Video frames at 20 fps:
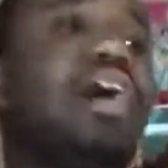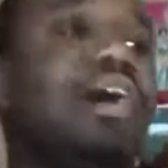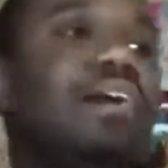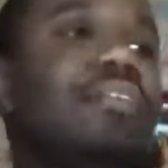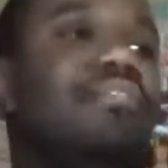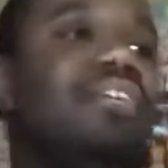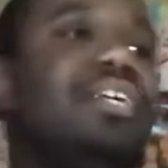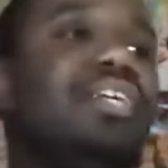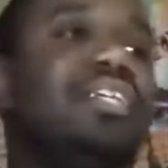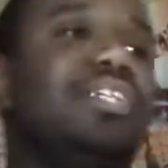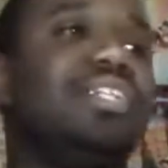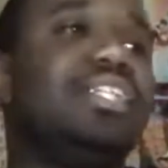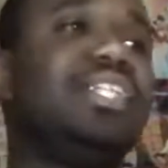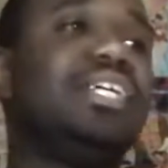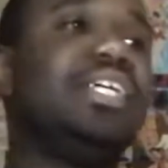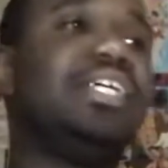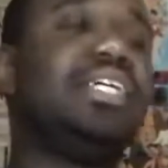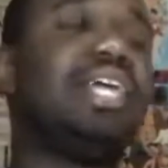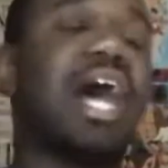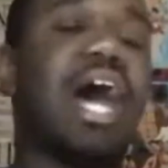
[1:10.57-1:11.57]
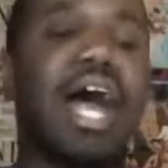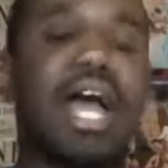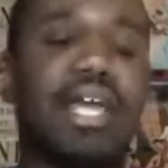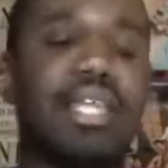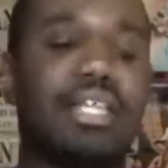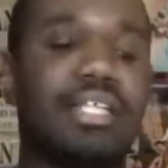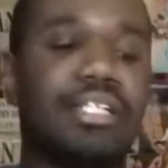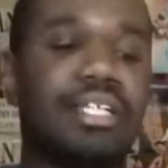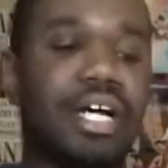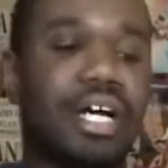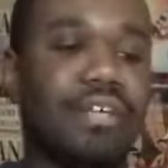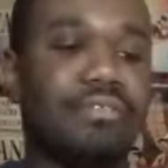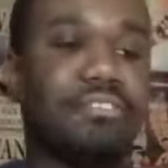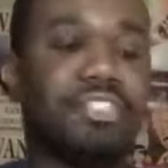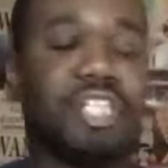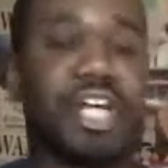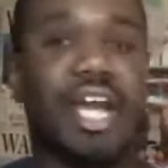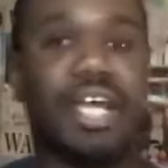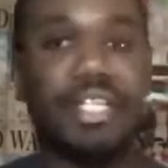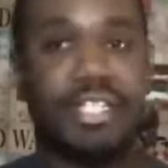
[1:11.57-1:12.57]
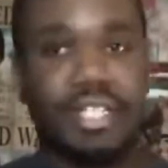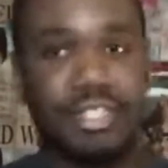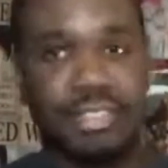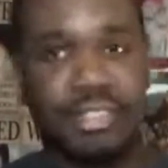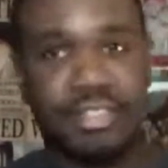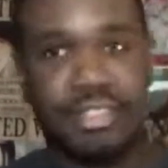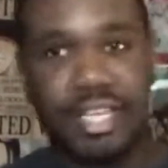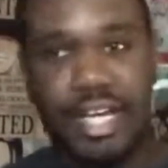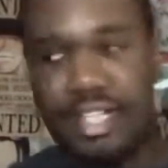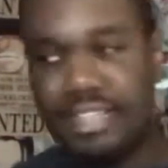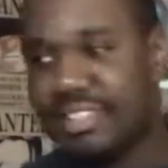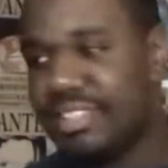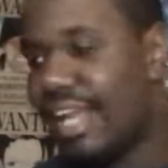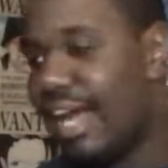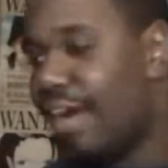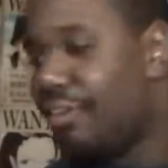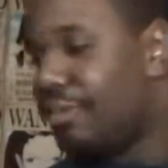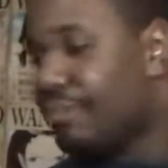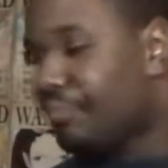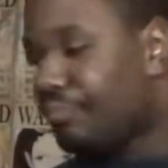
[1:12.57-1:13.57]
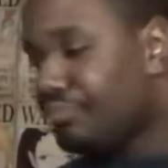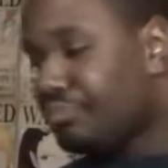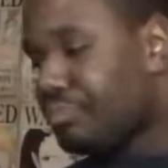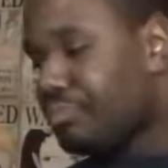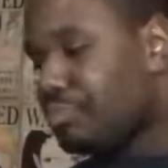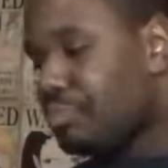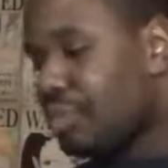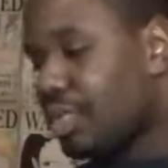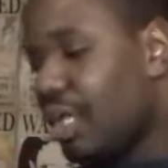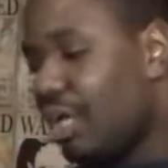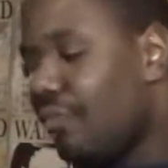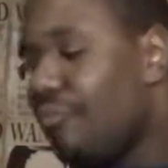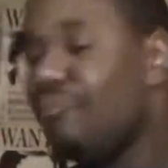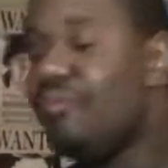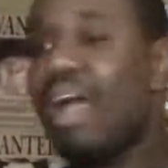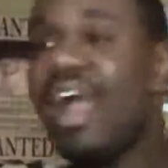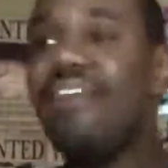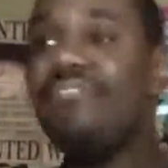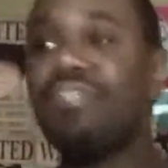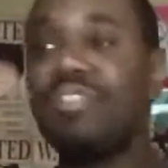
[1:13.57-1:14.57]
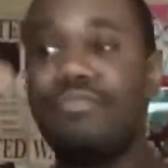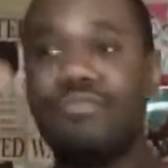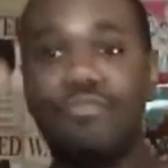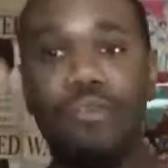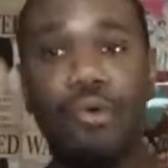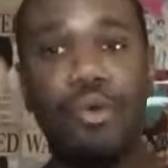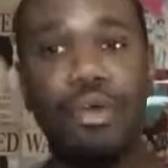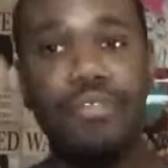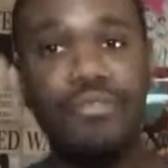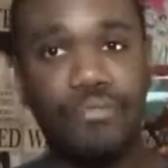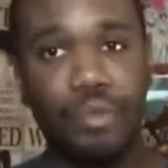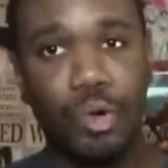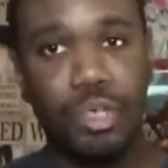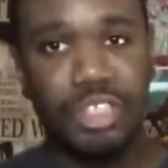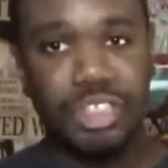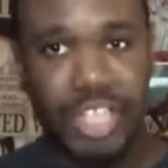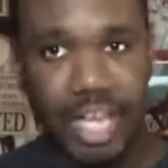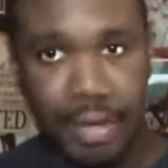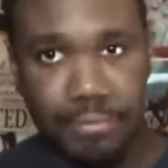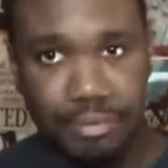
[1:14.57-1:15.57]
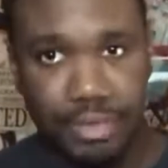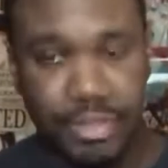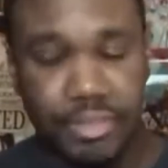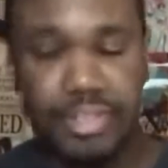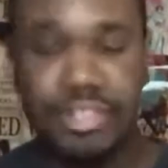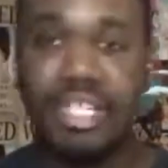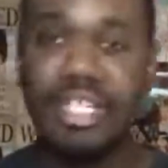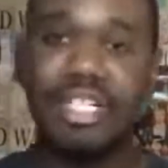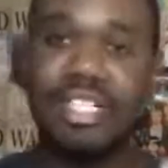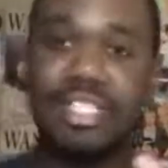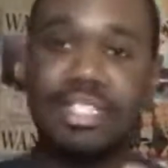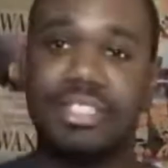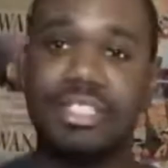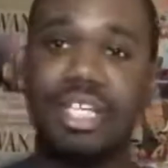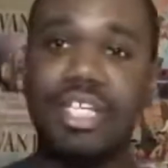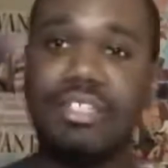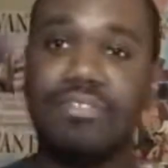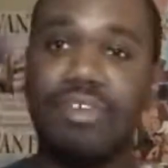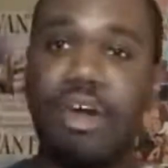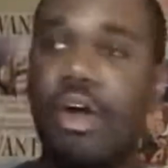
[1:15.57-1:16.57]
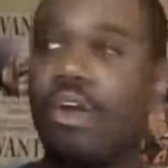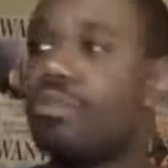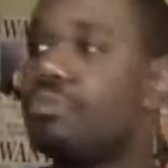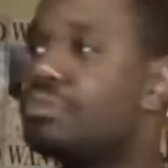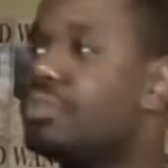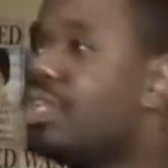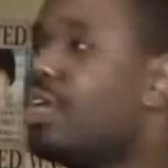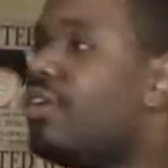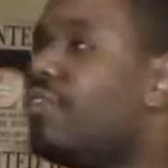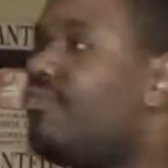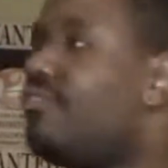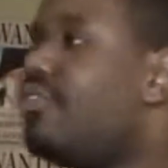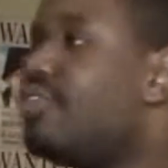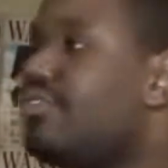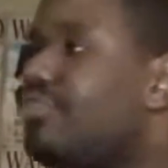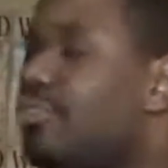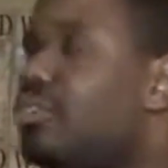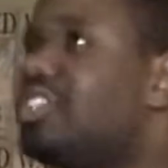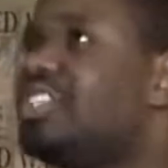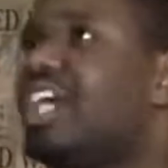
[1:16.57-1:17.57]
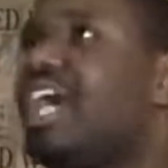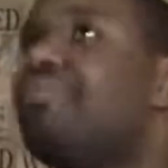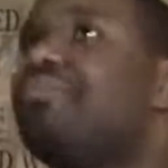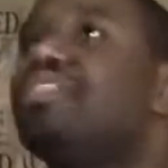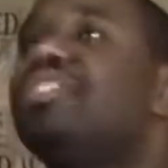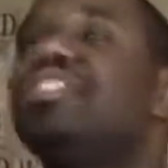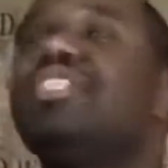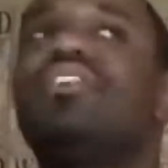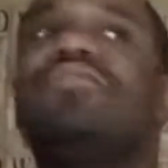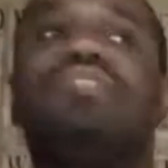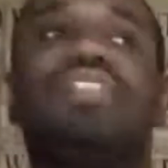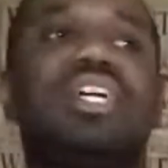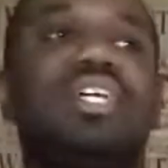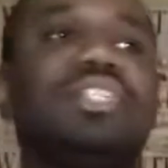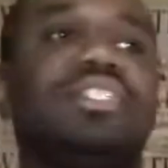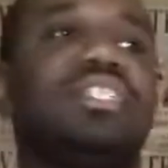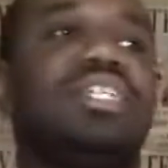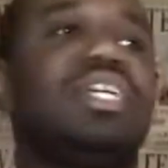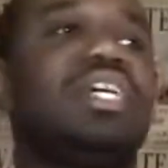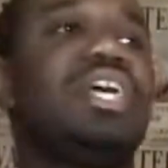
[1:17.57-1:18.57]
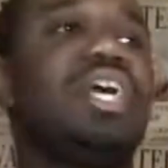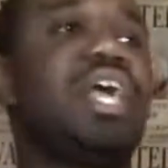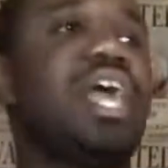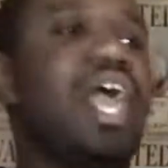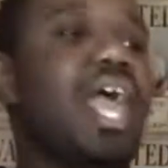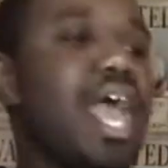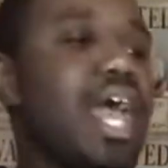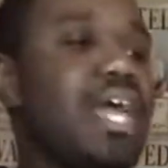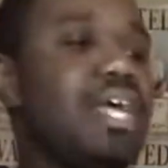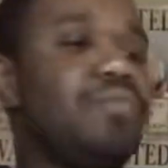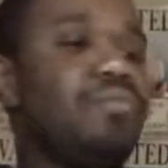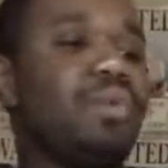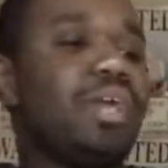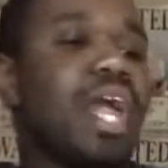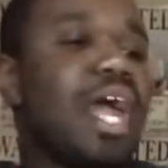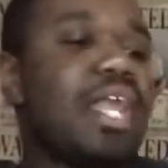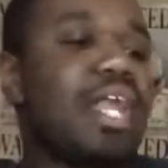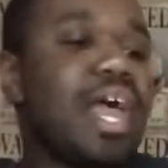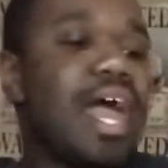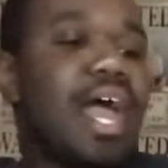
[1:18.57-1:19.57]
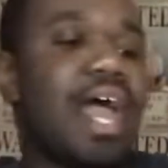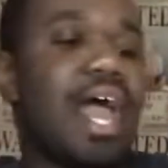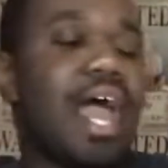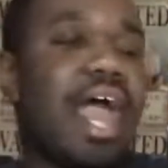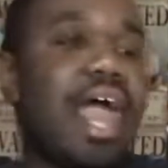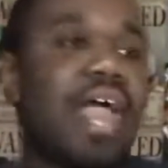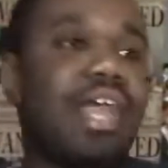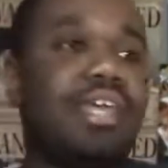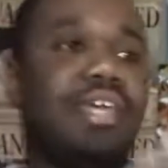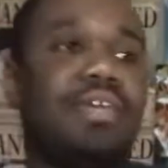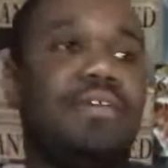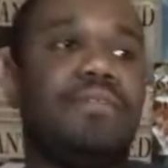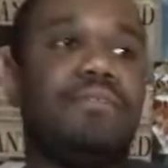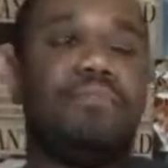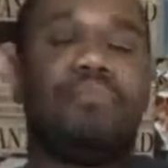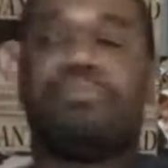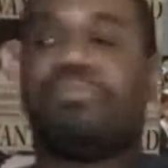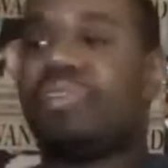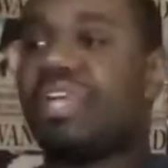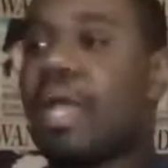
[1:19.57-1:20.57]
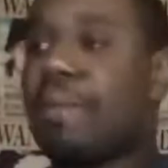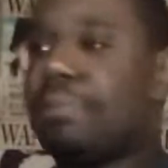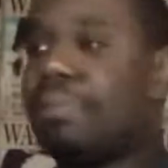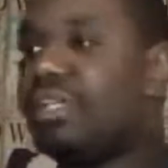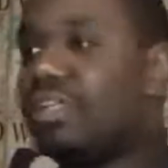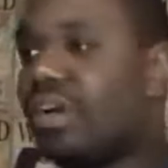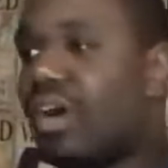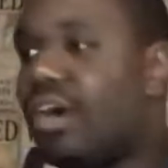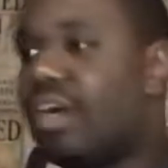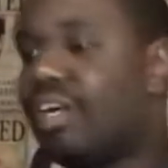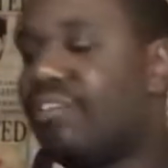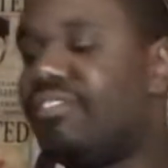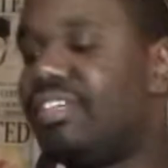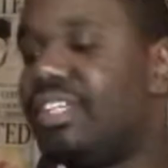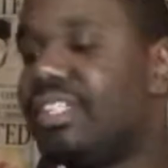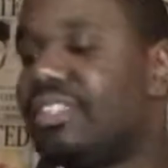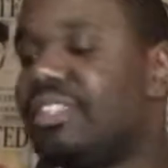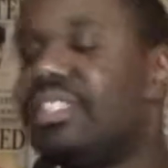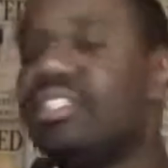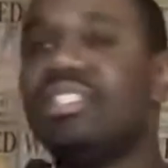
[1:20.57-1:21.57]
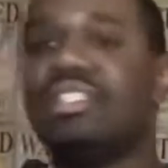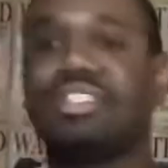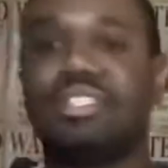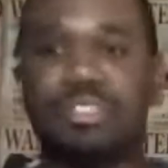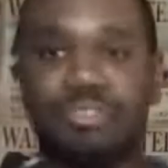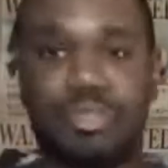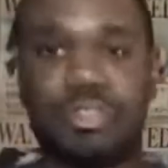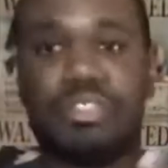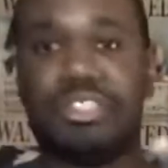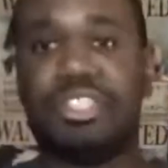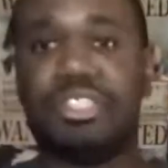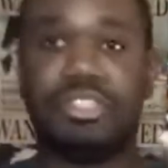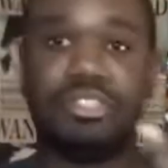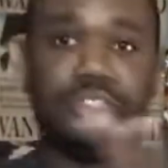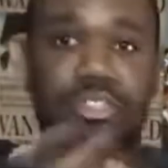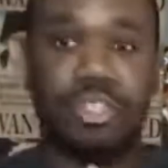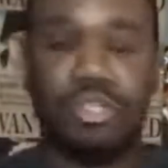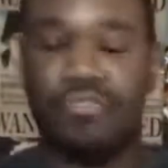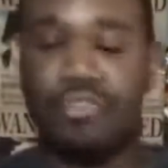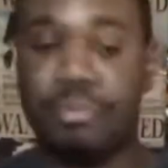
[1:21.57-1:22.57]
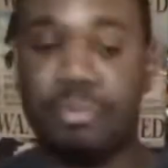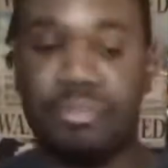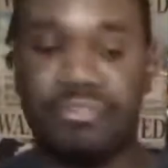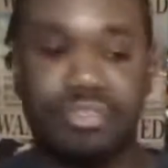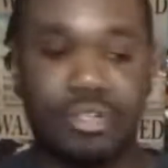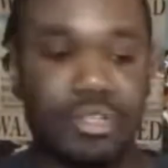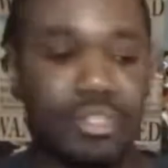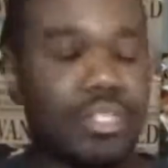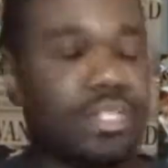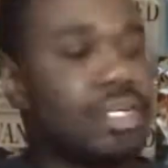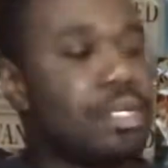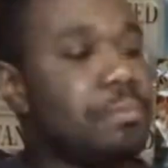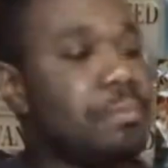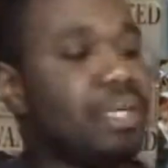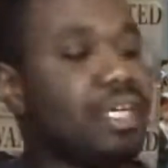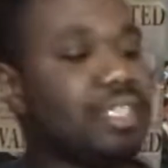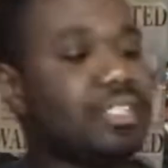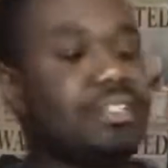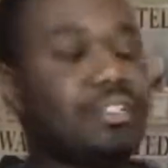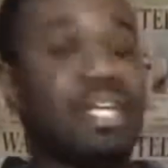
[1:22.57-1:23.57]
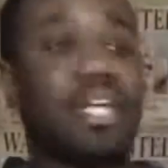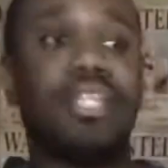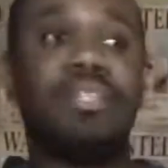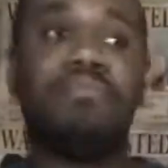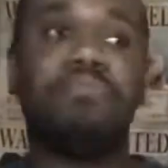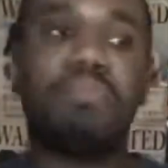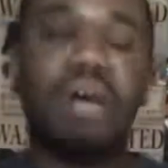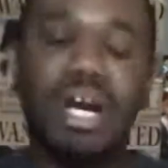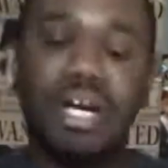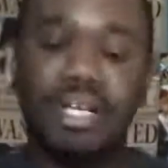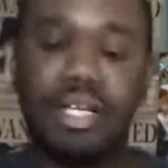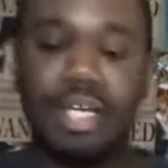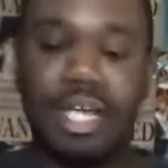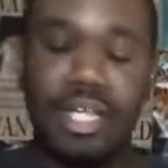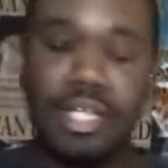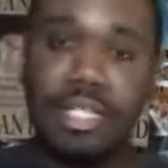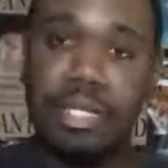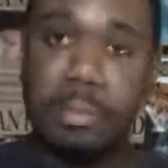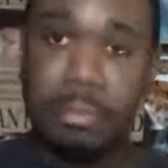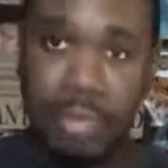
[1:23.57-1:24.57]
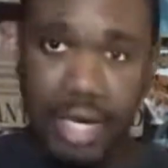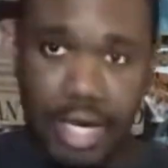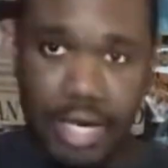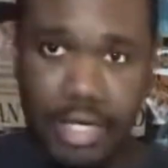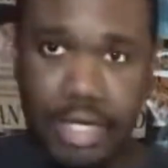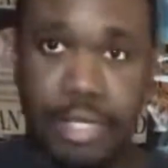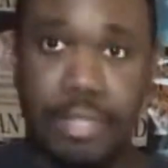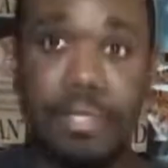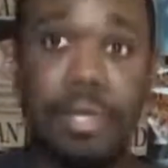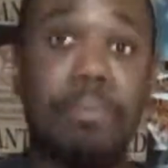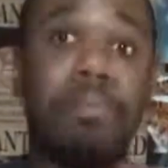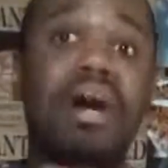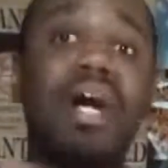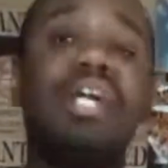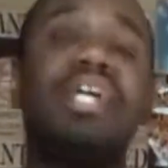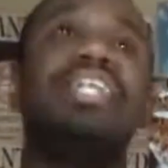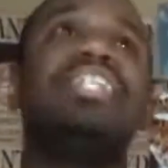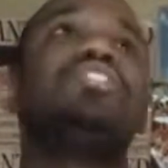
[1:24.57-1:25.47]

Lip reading: of The Island of Giant Insects. Now, after 44 chapters, 6 volumes, 44 chapters of this, and we got an epilogue of this. Well, season 2 if you prefer, because in the manga